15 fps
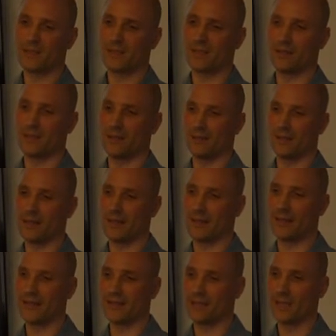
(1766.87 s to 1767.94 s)

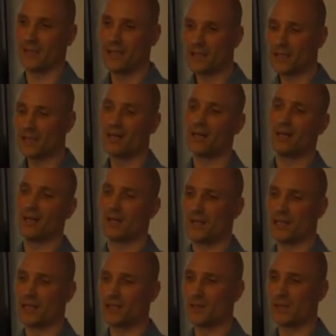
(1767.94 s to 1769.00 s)
Alice a message,
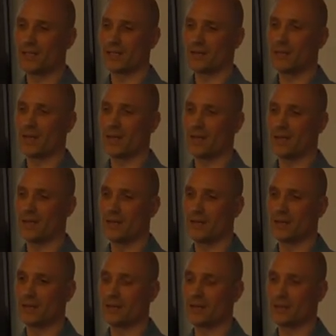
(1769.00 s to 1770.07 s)
and she will send back
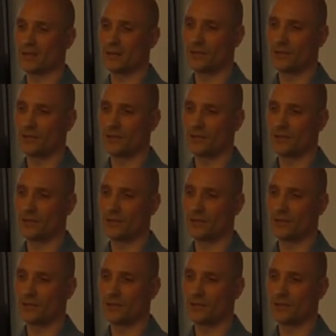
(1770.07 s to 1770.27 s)
the signature.